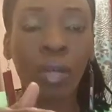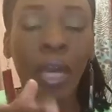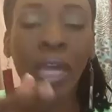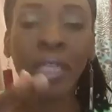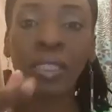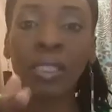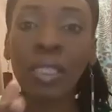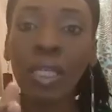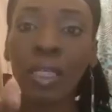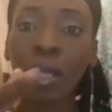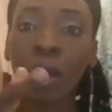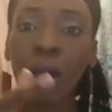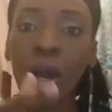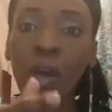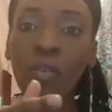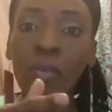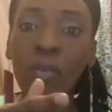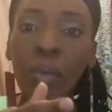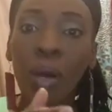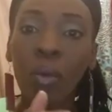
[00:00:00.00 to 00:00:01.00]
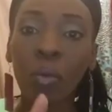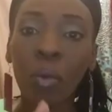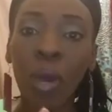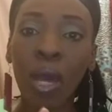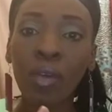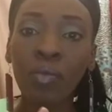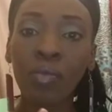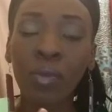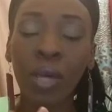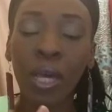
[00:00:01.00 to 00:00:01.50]
I had to take it off of my
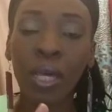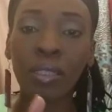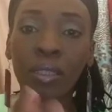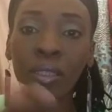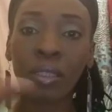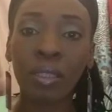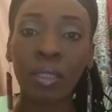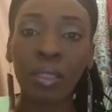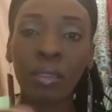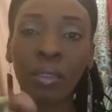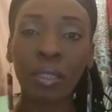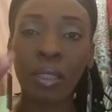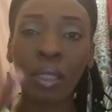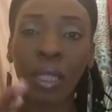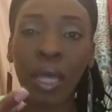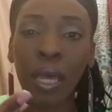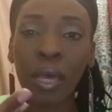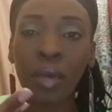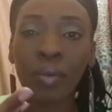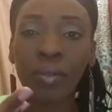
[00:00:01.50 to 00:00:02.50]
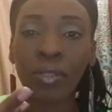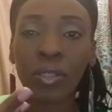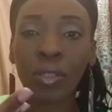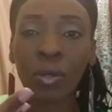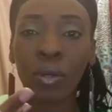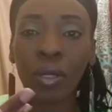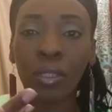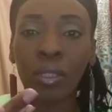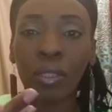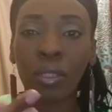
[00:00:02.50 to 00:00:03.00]
Wi-Fi to get the live
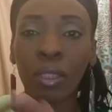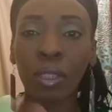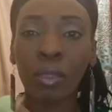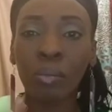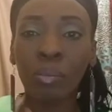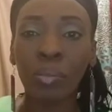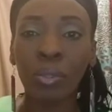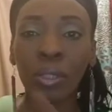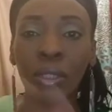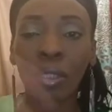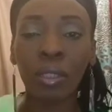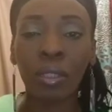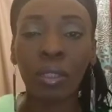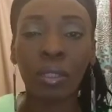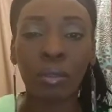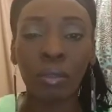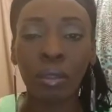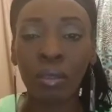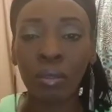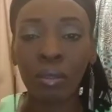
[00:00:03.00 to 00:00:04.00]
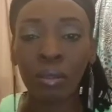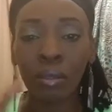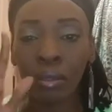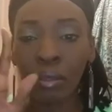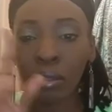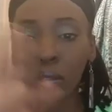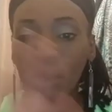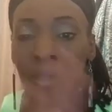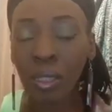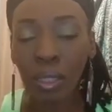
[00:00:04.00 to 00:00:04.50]
started and put it on.
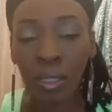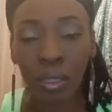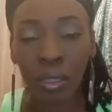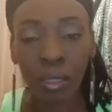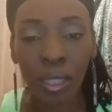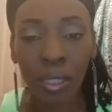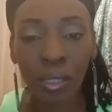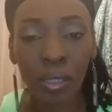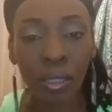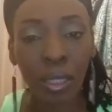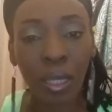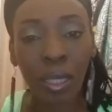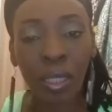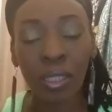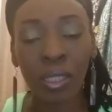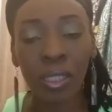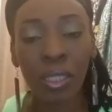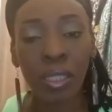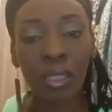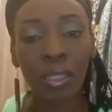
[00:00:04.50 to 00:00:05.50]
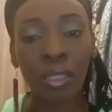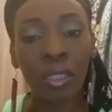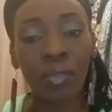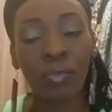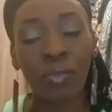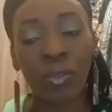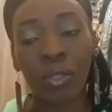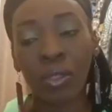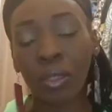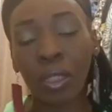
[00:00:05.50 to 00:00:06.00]
Yeah, that's AT&T
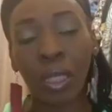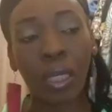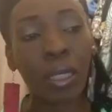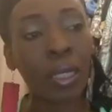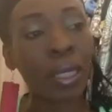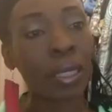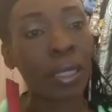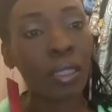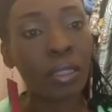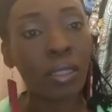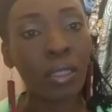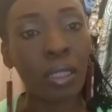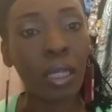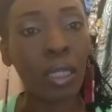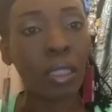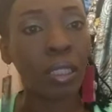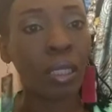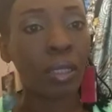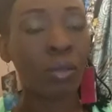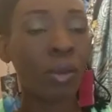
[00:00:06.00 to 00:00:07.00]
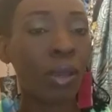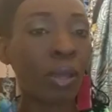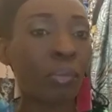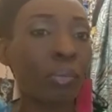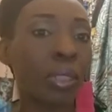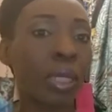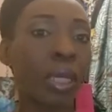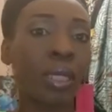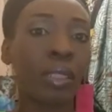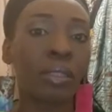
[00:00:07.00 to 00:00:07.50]
for you. Like, I can't stand their
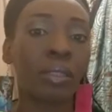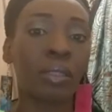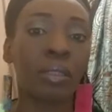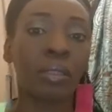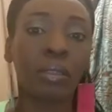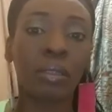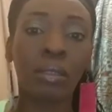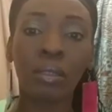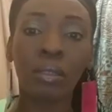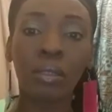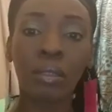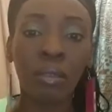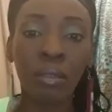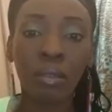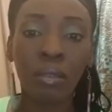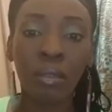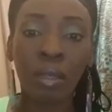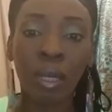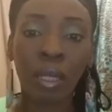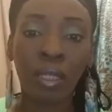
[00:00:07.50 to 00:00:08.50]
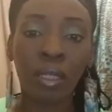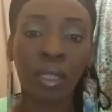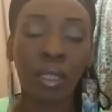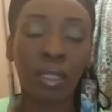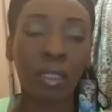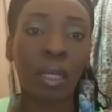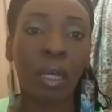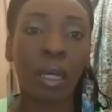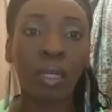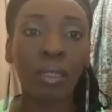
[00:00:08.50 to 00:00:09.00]
crappy asses. I
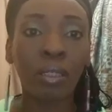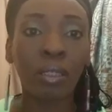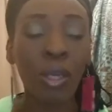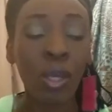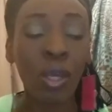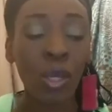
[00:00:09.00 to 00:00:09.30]
cannot.